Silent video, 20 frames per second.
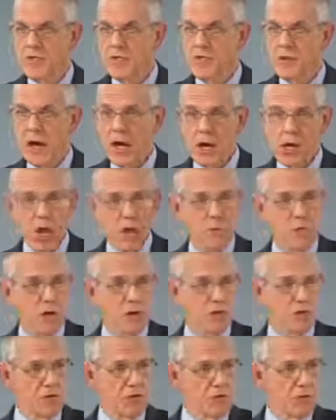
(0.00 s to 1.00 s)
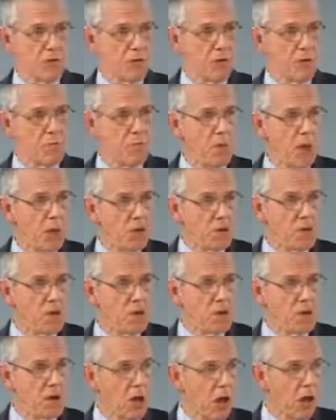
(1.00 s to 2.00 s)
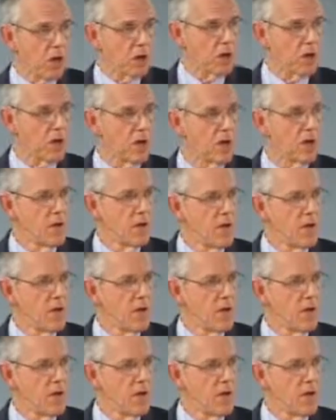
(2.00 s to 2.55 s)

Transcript: satellite pictures showing melting in the Arctic.